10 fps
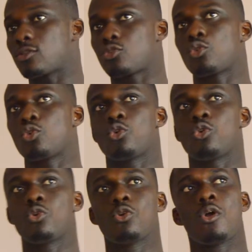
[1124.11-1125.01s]
So
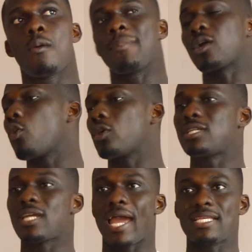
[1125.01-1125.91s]
we call
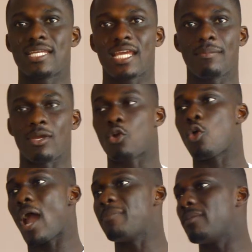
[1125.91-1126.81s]
GIJ, we call
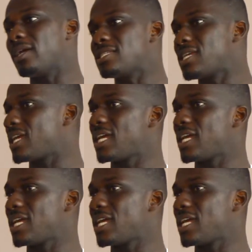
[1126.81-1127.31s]
IBNJ.